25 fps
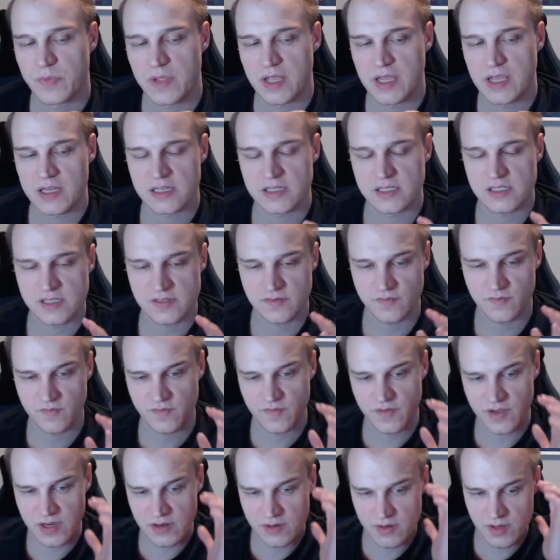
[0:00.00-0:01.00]
it is
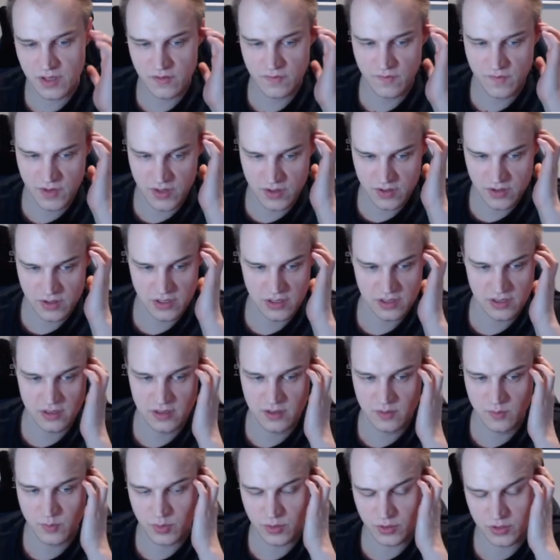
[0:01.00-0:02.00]
very, very
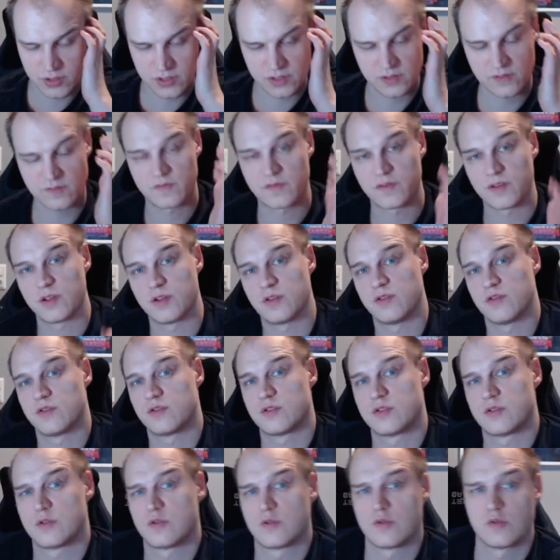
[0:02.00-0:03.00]
important for you
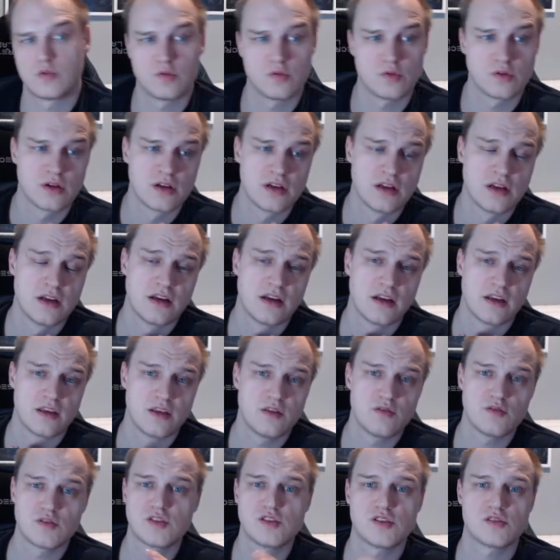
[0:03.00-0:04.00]
to
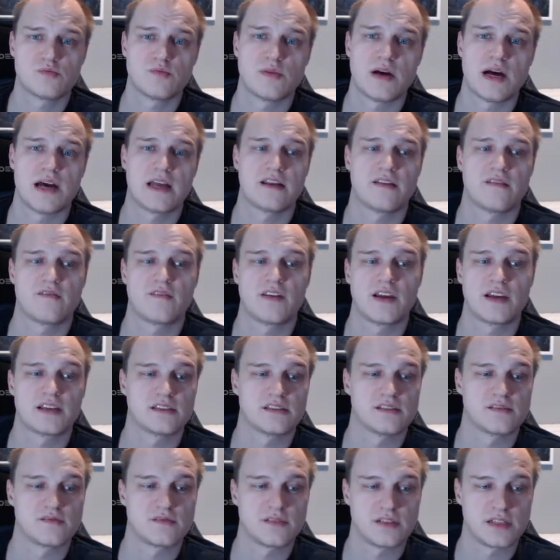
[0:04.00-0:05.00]
use your mana
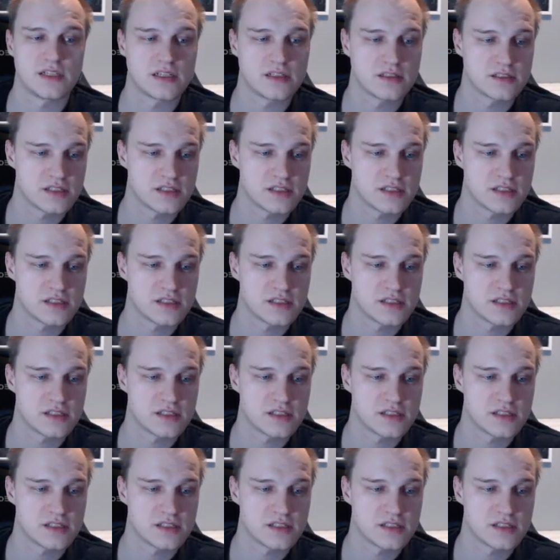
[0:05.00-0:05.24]
effectively.